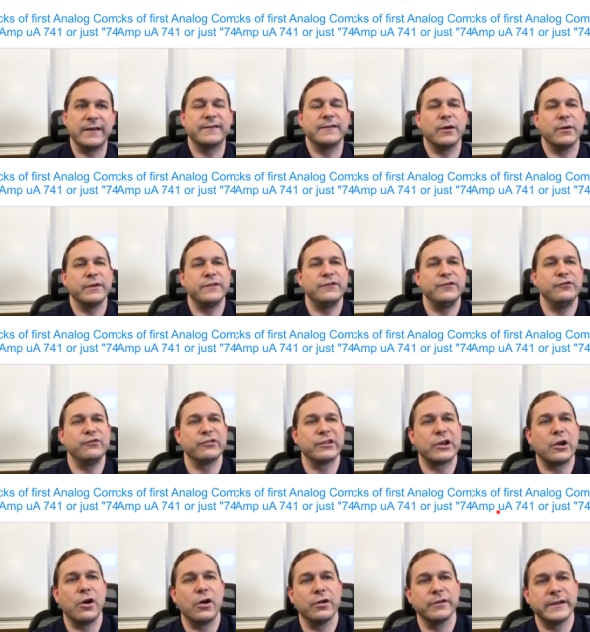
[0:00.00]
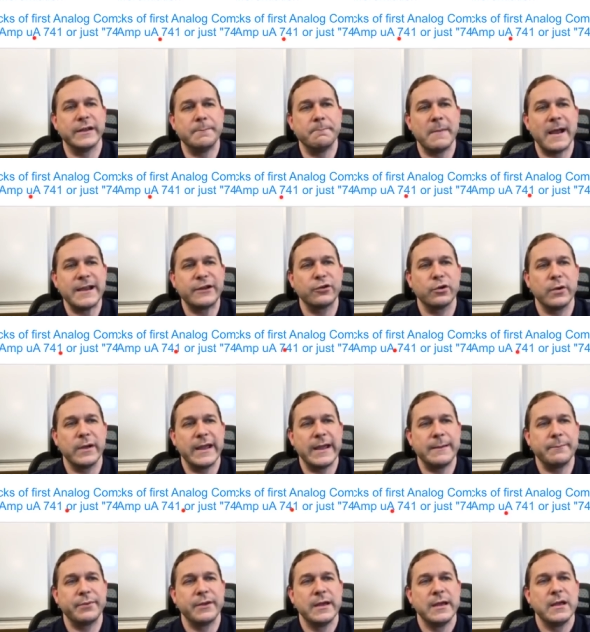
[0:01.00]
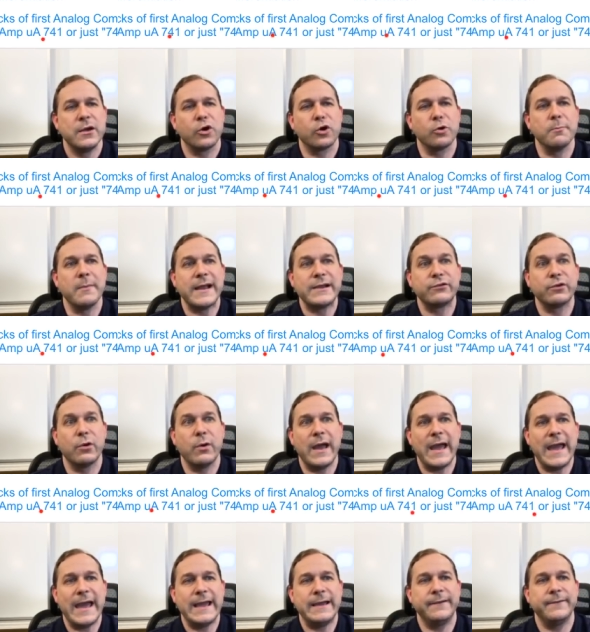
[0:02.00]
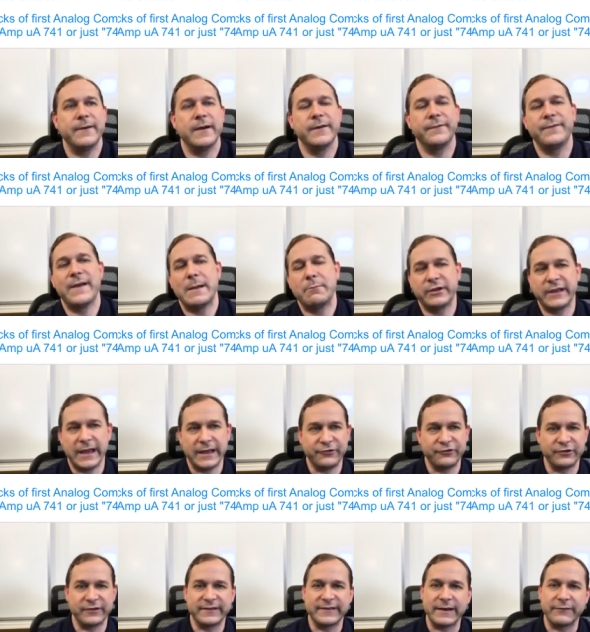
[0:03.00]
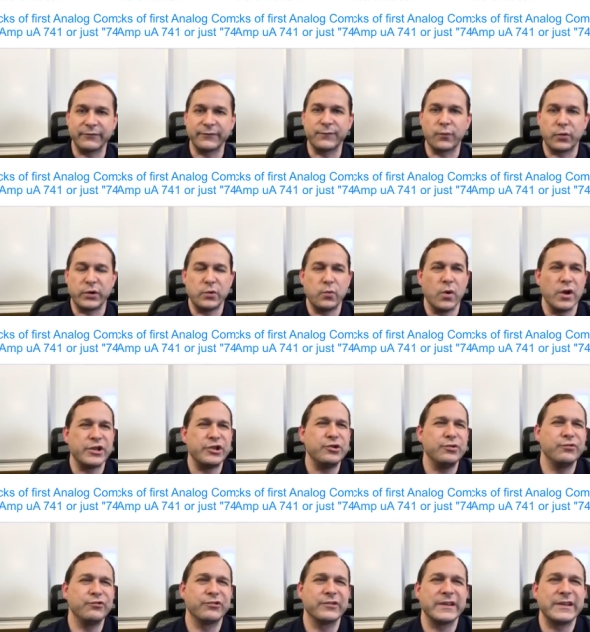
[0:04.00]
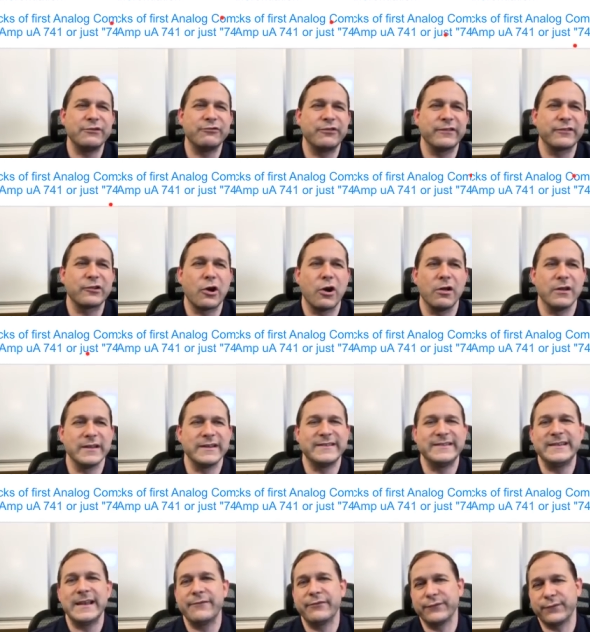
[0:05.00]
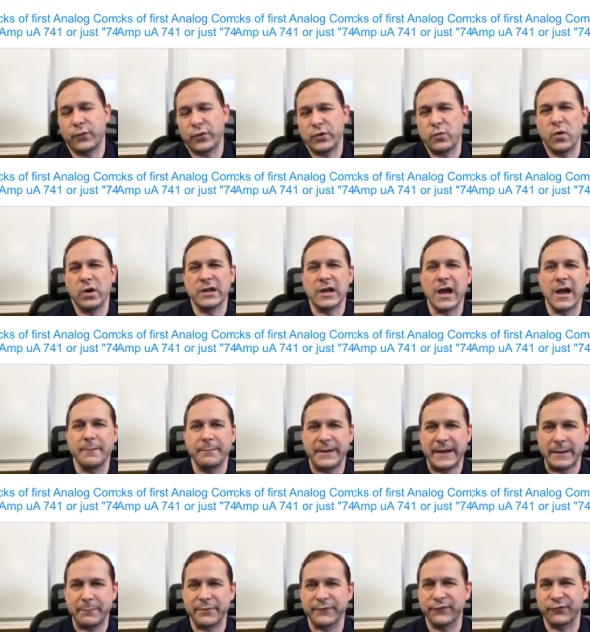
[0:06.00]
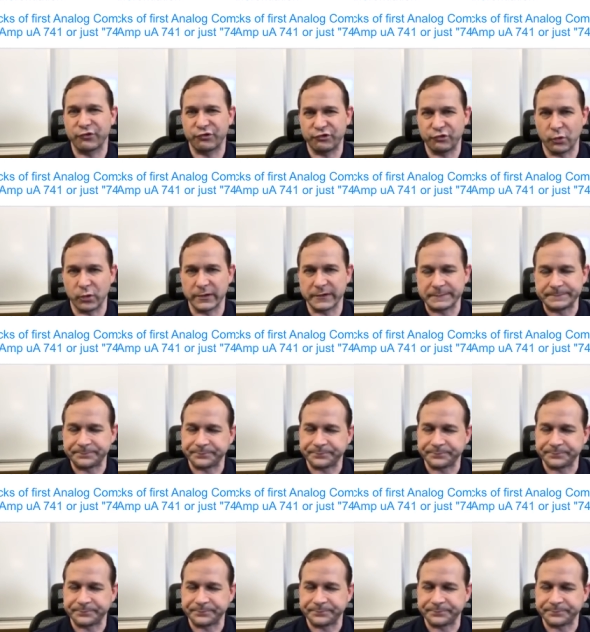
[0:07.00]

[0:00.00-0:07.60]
So it's usually called a microamp or micro A uh, fabrication 741. Usually you just call it 741 op amp for short.